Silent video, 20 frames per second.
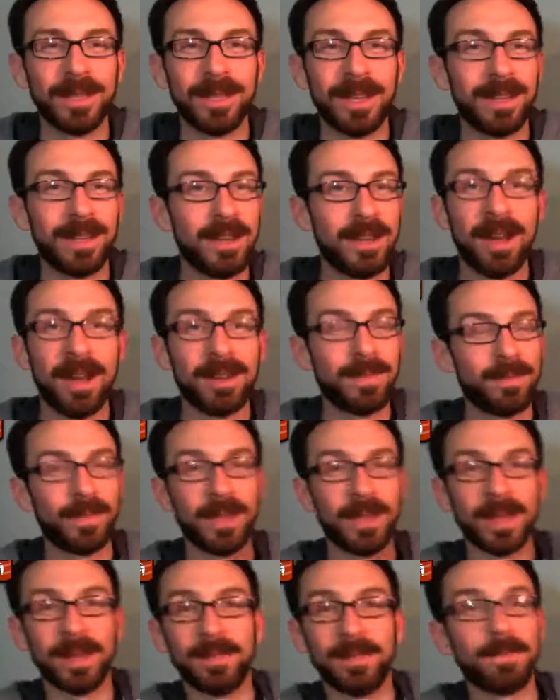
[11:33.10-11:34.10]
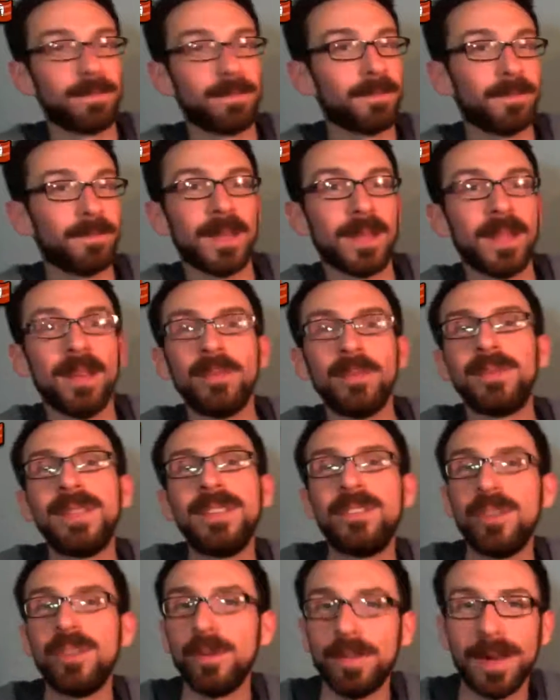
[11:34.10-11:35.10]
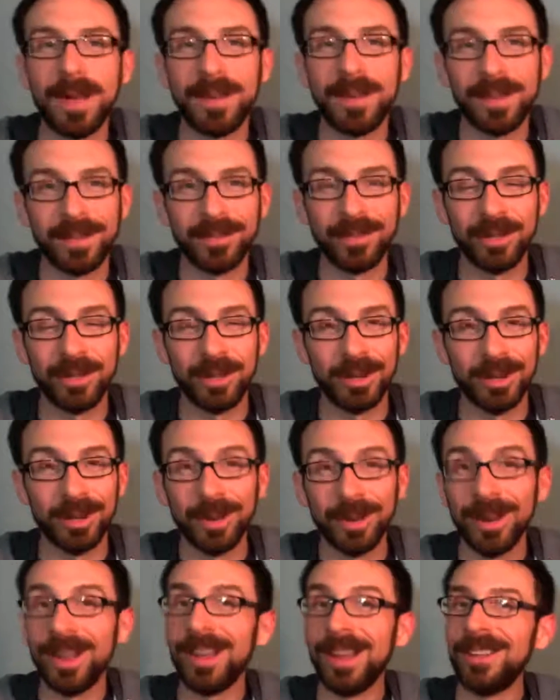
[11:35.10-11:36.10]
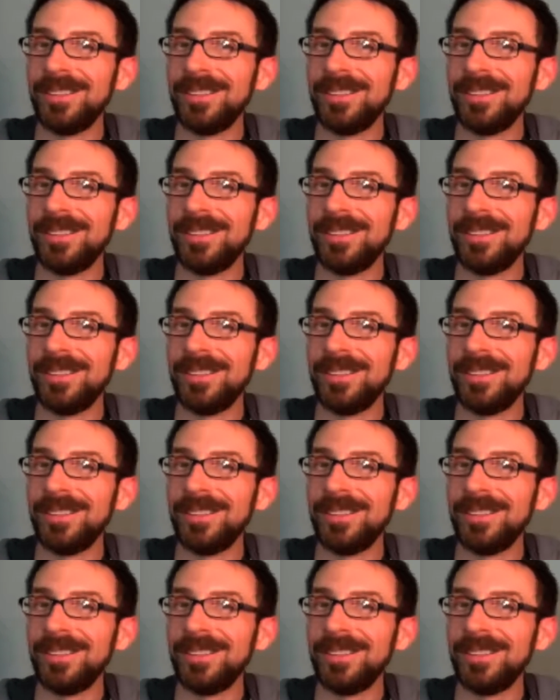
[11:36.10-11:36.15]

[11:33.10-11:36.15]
like, not, like, please don't pay attention to her.